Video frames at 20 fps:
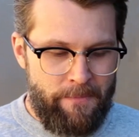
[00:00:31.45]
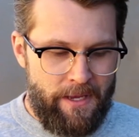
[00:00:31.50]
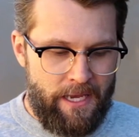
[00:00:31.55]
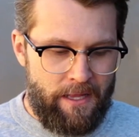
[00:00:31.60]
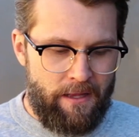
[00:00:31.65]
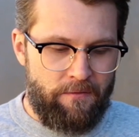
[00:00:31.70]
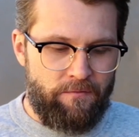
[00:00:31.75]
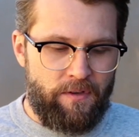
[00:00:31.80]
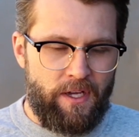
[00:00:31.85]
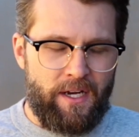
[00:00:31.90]

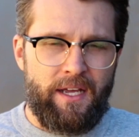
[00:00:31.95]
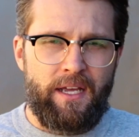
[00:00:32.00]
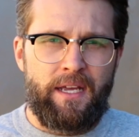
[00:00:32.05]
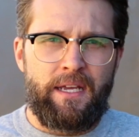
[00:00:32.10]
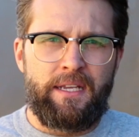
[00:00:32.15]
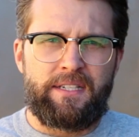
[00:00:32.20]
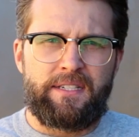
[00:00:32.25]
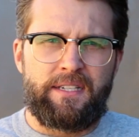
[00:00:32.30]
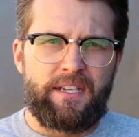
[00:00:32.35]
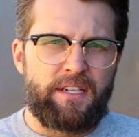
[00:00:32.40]
and they've done
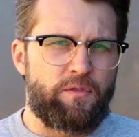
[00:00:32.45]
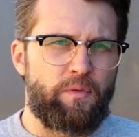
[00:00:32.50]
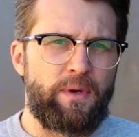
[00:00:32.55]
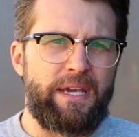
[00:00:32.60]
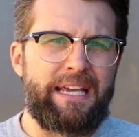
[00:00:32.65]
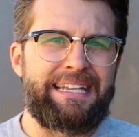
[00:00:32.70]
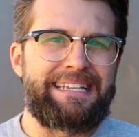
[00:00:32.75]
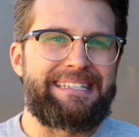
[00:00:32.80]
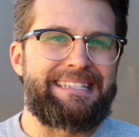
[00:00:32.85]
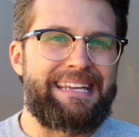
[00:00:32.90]
a
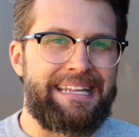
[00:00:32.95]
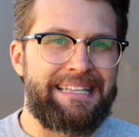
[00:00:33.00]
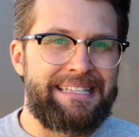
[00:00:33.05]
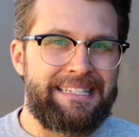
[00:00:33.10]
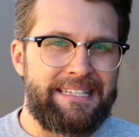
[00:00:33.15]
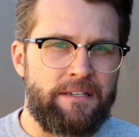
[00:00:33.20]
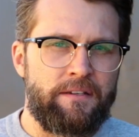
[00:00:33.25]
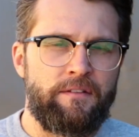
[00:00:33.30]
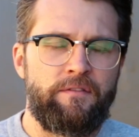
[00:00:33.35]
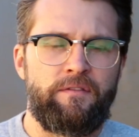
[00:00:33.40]
6-week
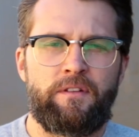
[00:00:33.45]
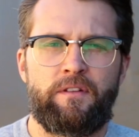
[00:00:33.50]
intensive